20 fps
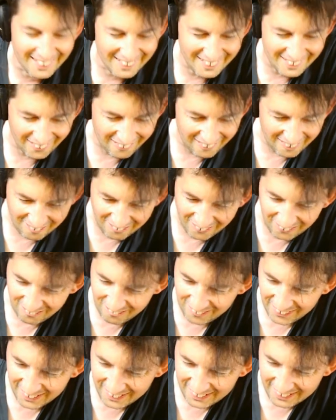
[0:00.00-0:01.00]
it's horrible,
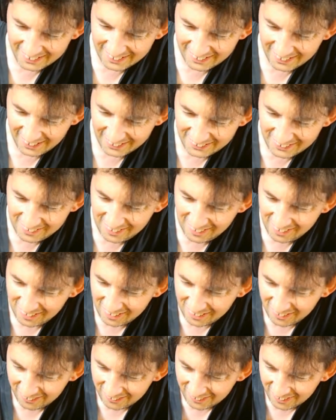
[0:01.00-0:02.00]
but I needed
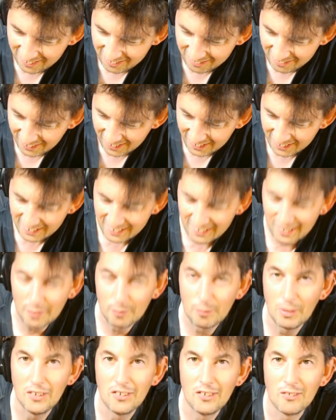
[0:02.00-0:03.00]
to do this for a
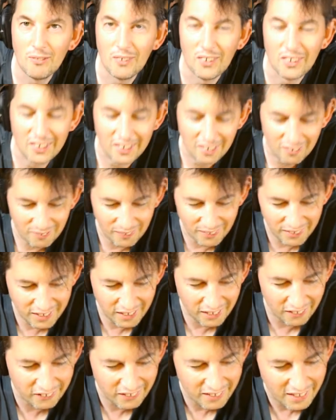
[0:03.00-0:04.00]
piece of work I was
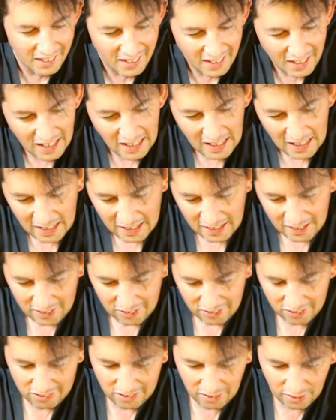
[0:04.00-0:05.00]
working on.
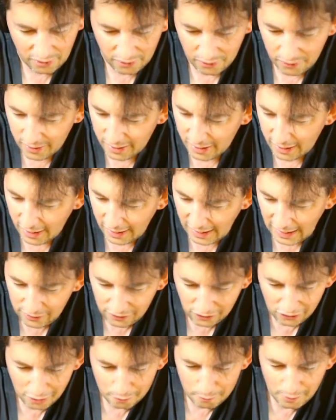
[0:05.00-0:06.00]
So, how
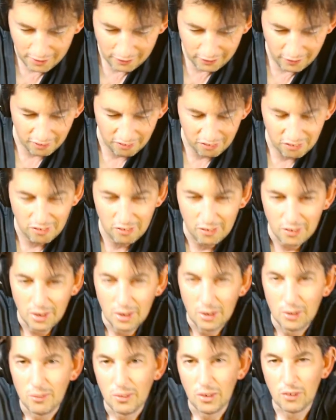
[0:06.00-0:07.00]
did I make this?
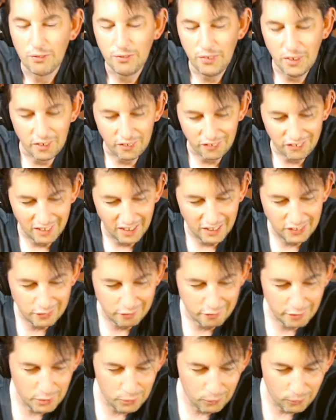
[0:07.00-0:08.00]
Well, first I had
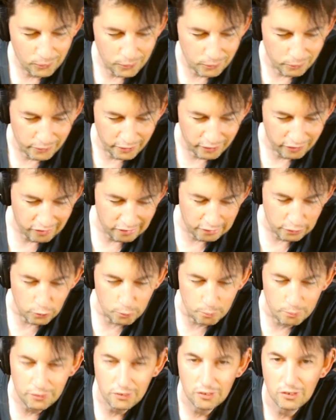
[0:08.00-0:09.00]
to record all these
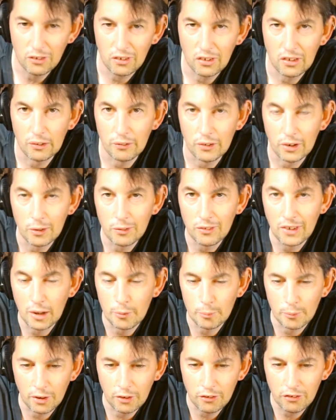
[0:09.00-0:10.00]
loops, so I
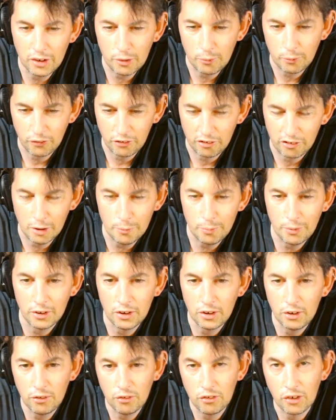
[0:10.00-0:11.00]
set my sequencer up. I
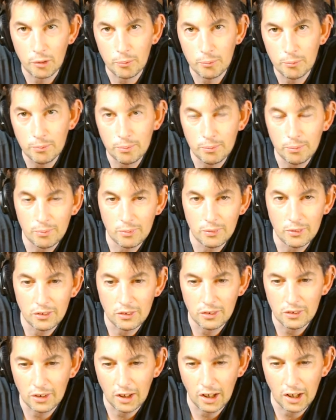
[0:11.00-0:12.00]
use
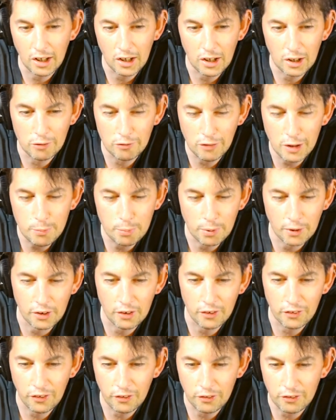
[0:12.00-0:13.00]

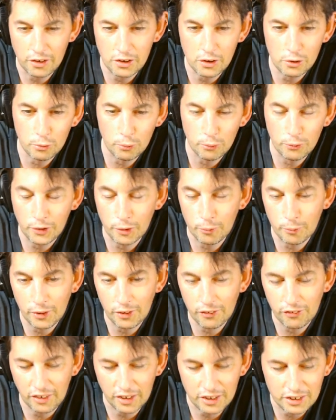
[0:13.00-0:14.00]
Reaper, the digital audio
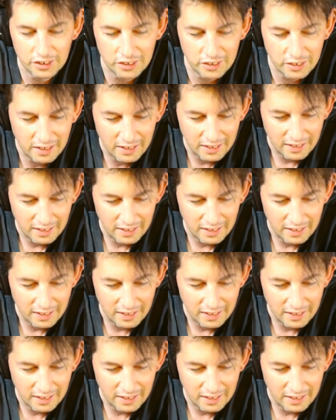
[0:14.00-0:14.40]
workstation,